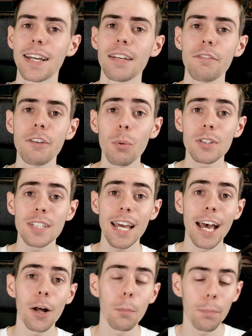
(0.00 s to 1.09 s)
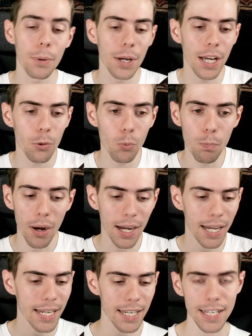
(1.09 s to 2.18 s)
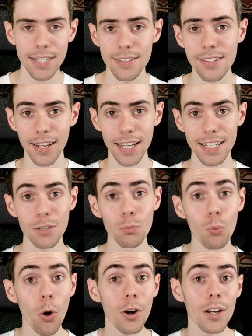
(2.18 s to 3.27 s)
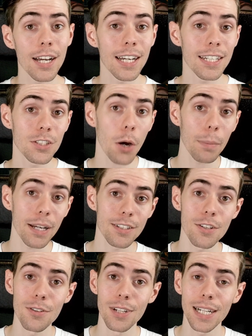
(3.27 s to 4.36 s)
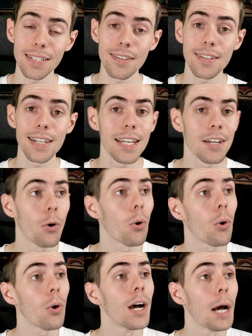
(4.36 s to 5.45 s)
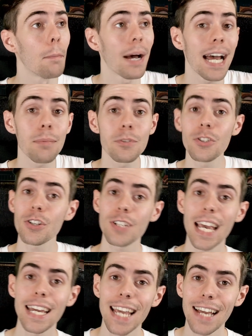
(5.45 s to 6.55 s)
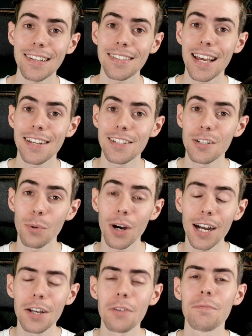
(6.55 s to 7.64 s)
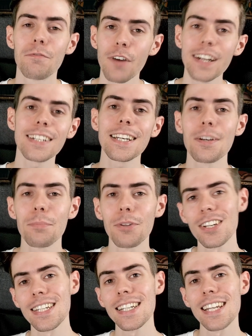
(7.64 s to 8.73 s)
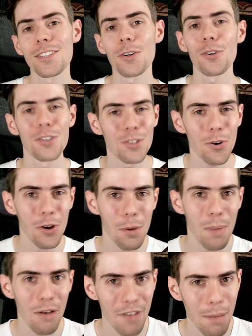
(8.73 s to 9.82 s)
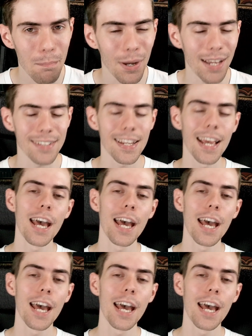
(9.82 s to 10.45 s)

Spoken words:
And if you want to help by deciding what topics you'd like to see, or perhaps just gaining access to our friendly community Discord and talking about vampires,